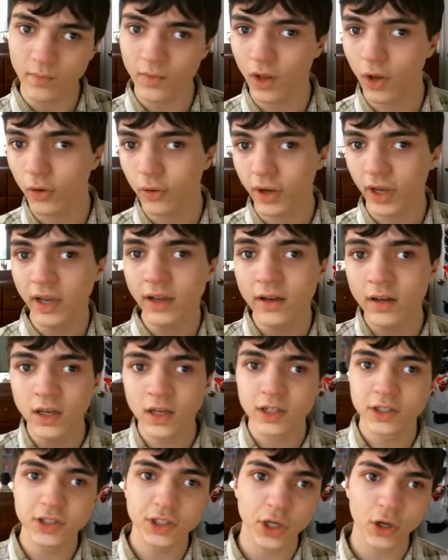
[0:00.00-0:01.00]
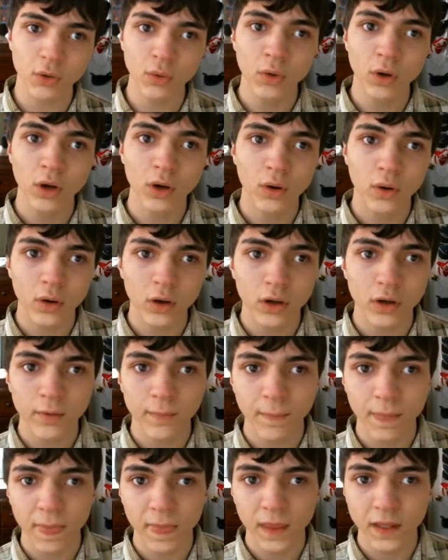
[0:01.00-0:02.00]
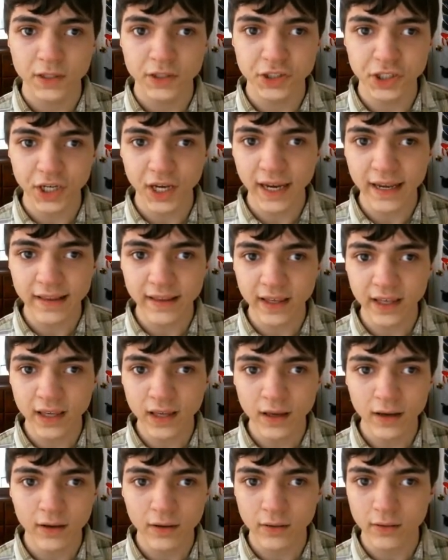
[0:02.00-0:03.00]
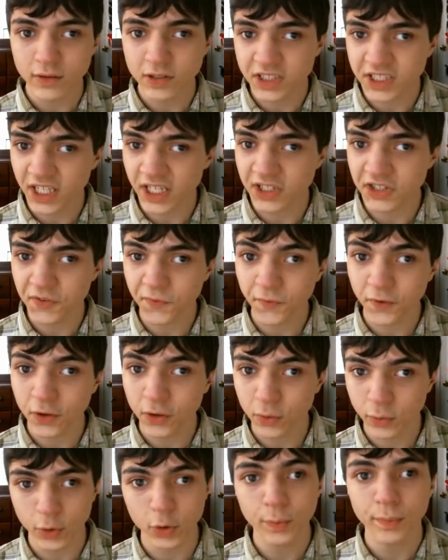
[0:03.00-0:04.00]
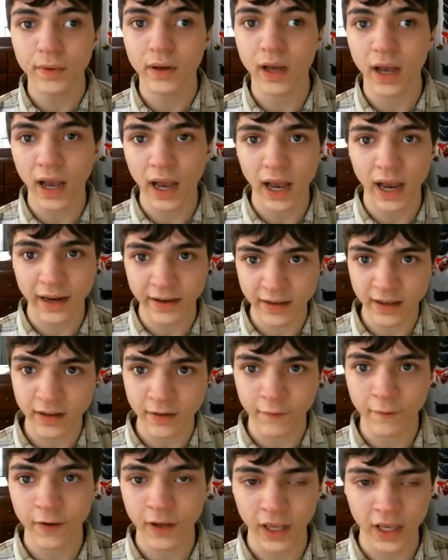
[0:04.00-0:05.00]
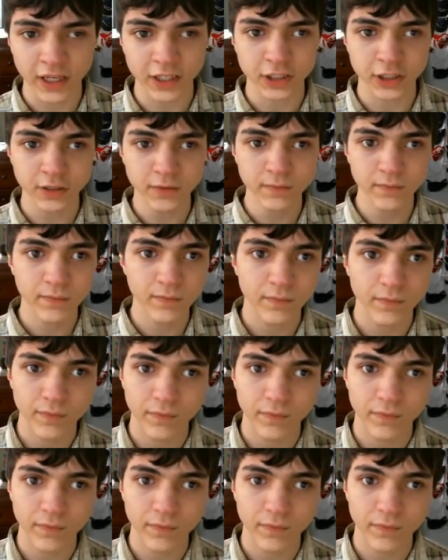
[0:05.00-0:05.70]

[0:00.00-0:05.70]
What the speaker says: Okay, so GID stands for group identification.